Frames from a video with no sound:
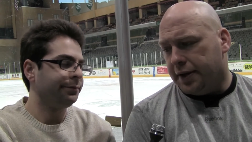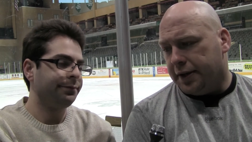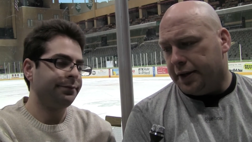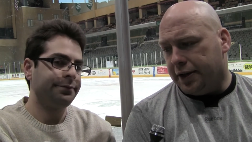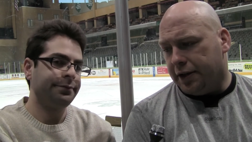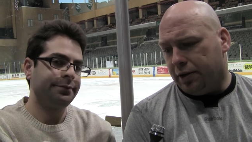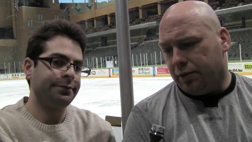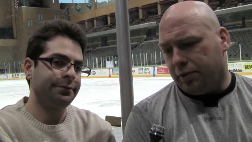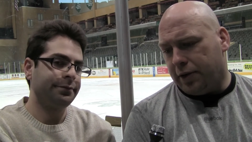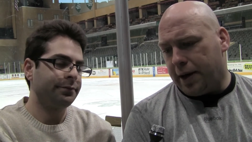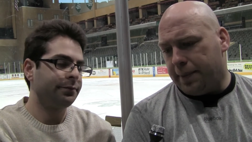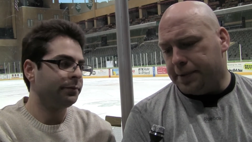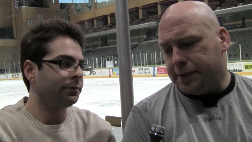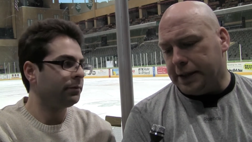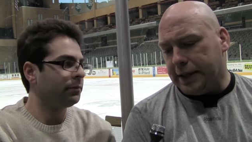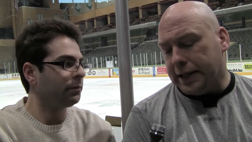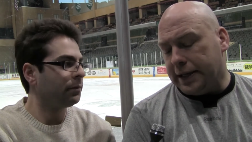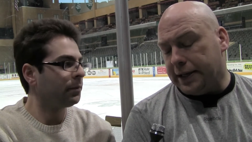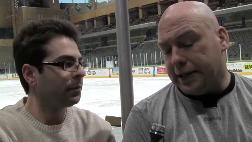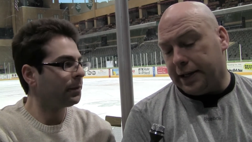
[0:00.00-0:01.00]
Speaker 1: you know
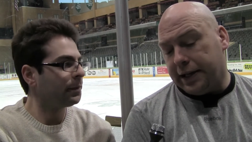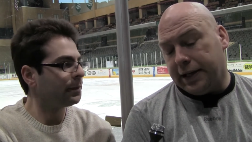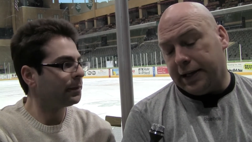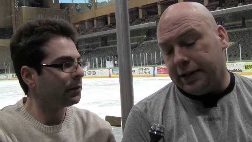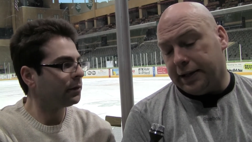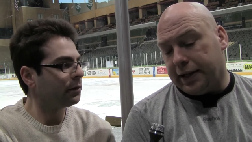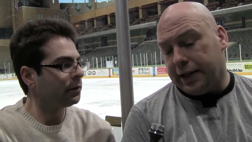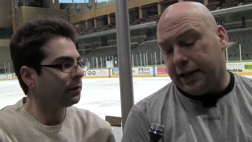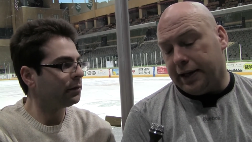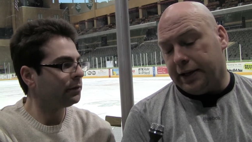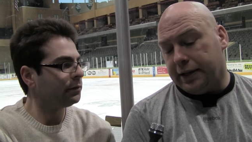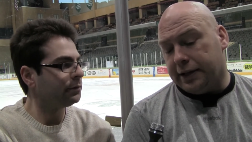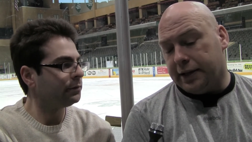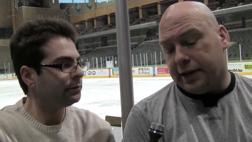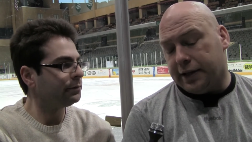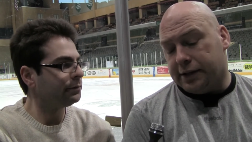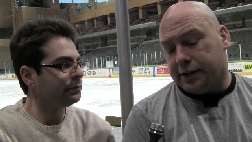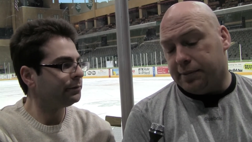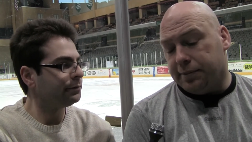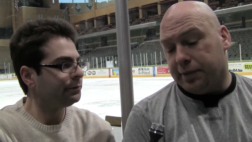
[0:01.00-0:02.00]
reps in and
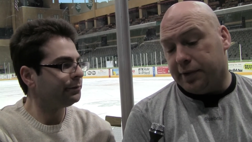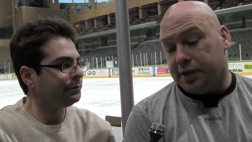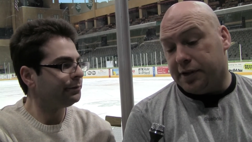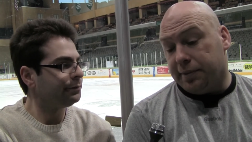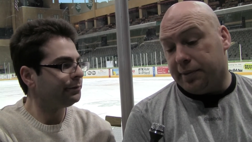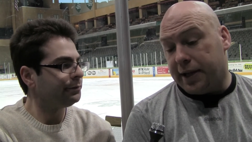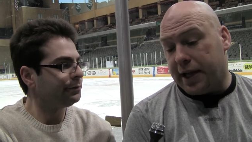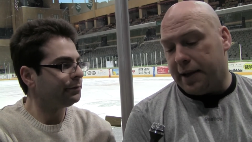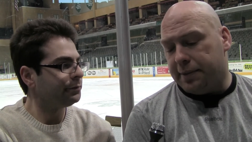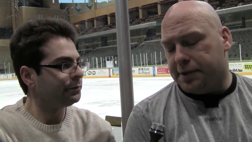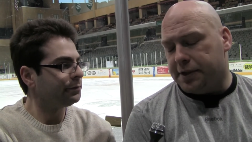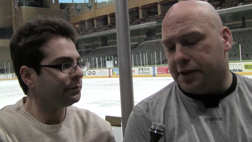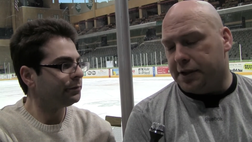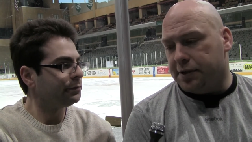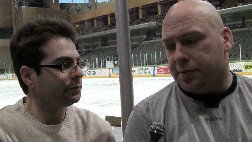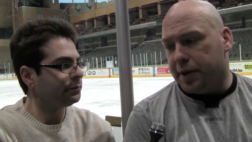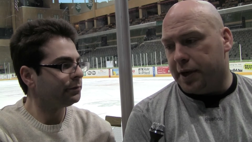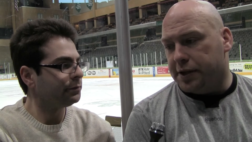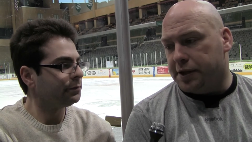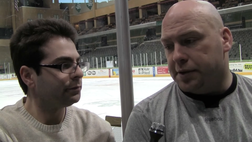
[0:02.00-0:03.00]
getting uh, some, some game
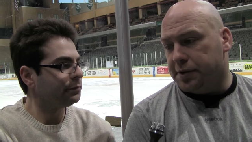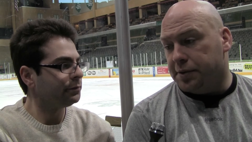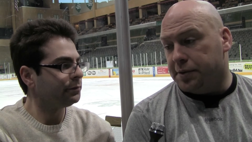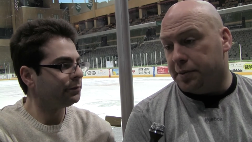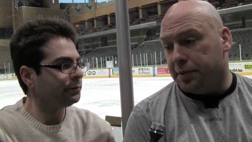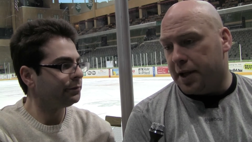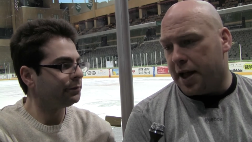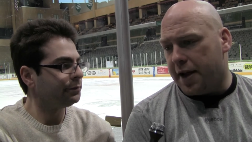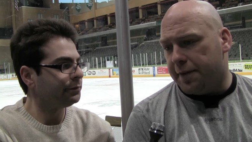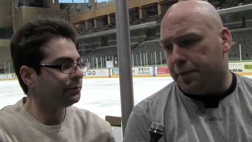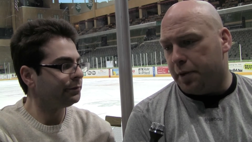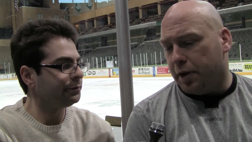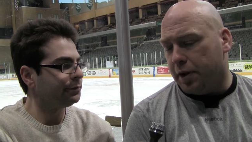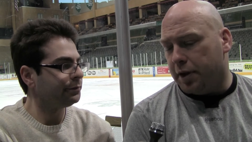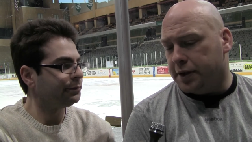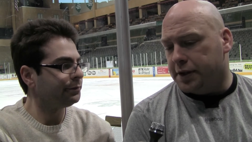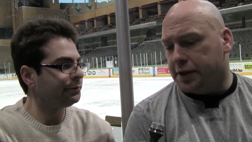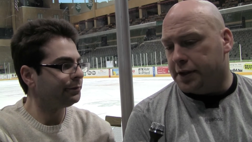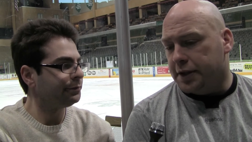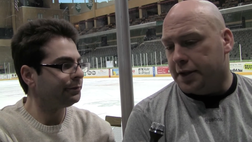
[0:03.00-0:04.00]
situations from live
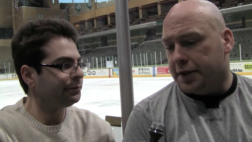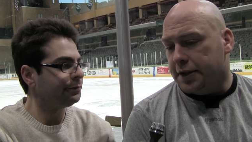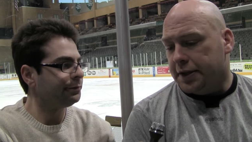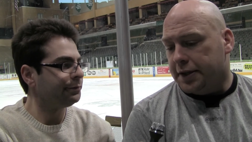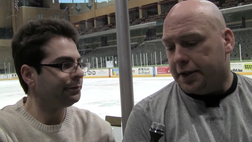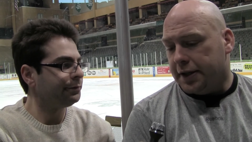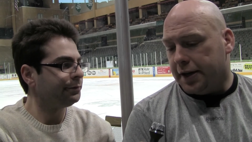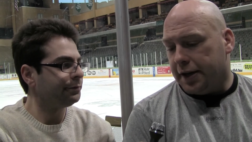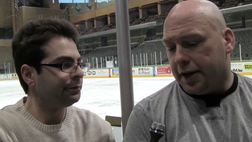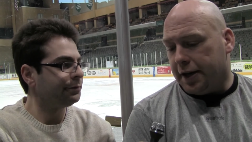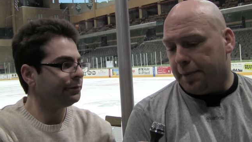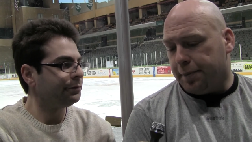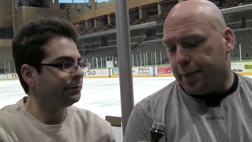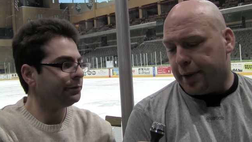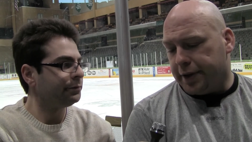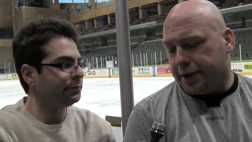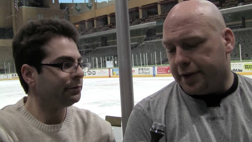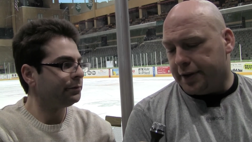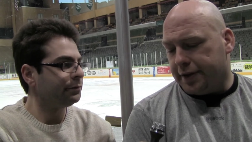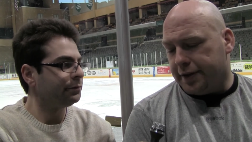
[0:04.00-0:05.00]
bullets. Uh,
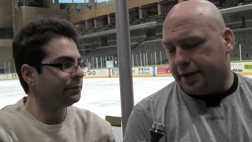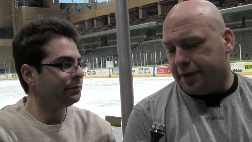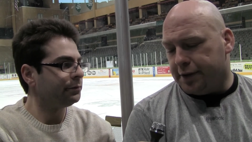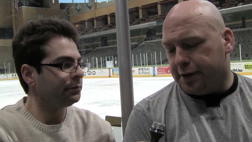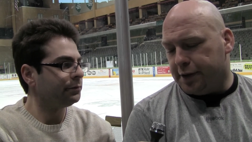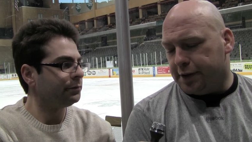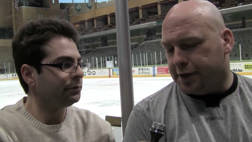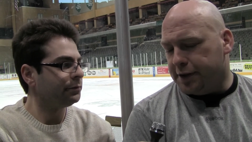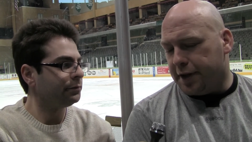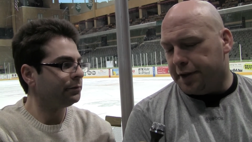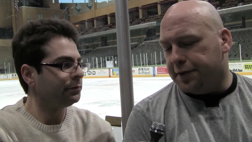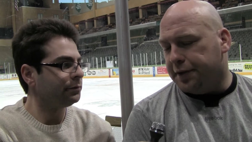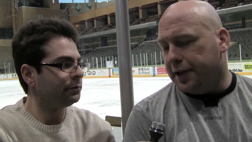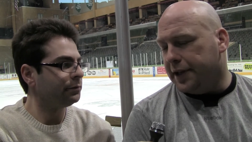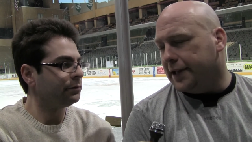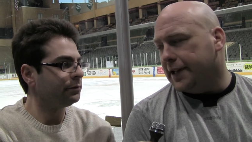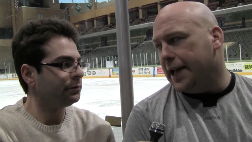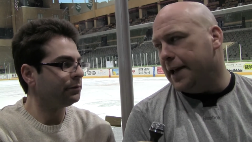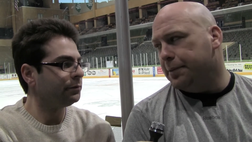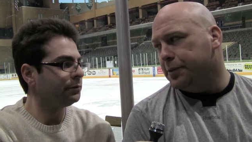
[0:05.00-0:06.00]
but th there's
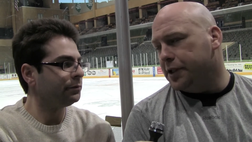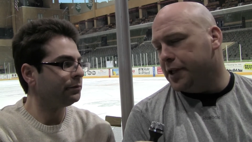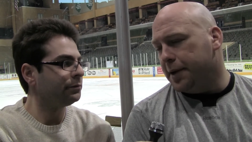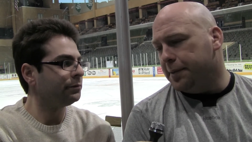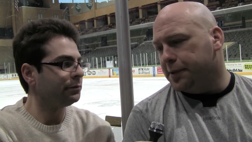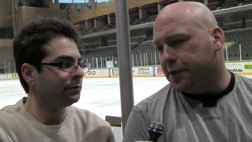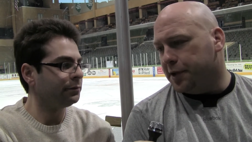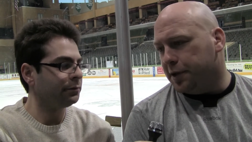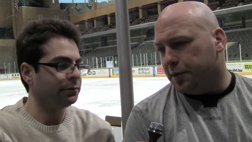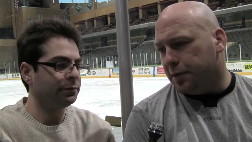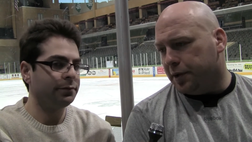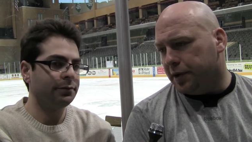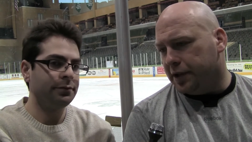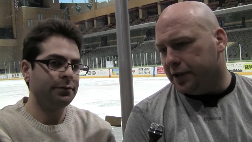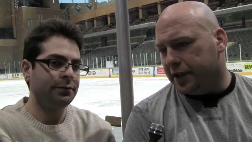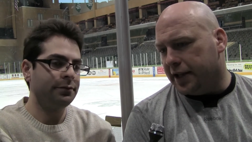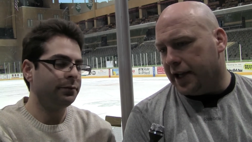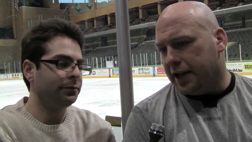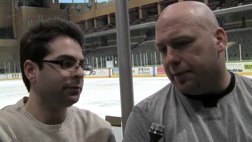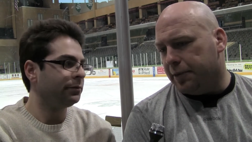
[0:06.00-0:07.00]
nothing like game shape, so we'll
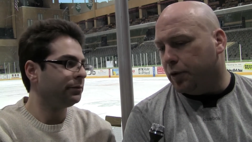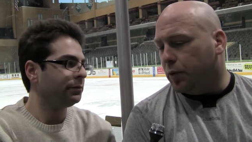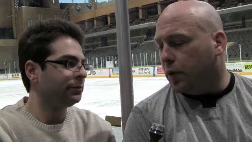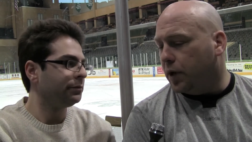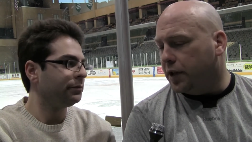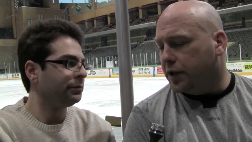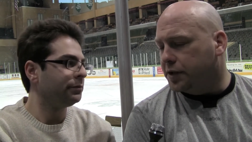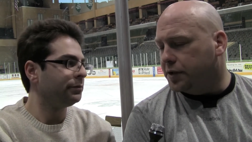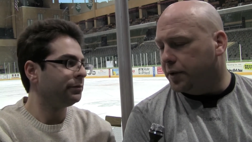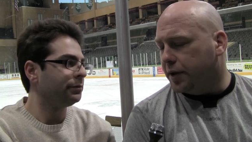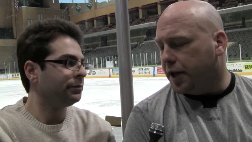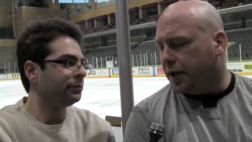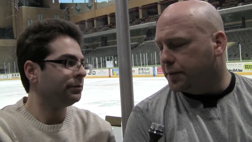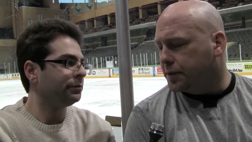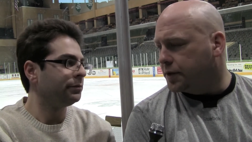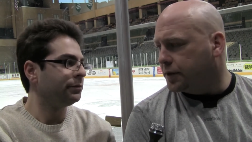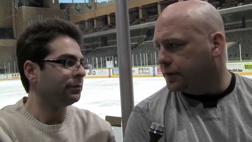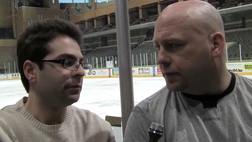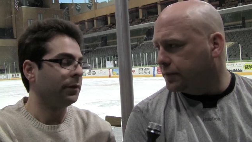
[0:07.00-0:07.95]
have to get him in one of these two games.